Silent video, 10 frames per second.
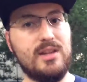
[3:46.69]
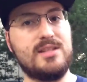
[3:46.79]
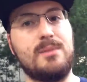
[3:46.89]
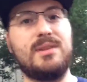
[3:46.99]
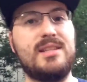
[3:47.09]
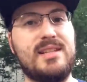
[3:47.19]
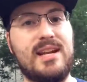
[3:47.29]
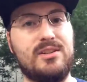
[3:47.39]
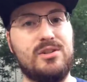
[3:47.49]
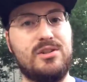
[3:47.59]
some of these
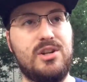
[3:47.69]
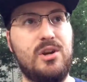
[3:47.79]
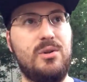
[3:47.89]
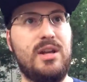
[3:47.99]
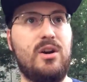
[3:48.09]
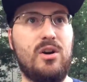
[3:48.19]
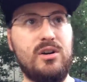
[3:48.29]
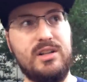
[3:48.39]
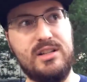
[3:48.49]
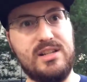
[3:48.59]
actors go that
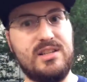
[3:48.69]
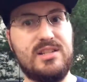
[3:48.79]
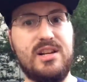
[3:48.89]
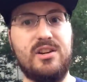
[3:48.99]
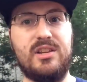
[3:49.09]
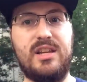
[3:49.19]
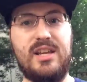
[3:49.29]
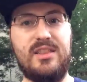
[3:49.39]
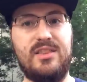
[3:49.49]
aren't necessarily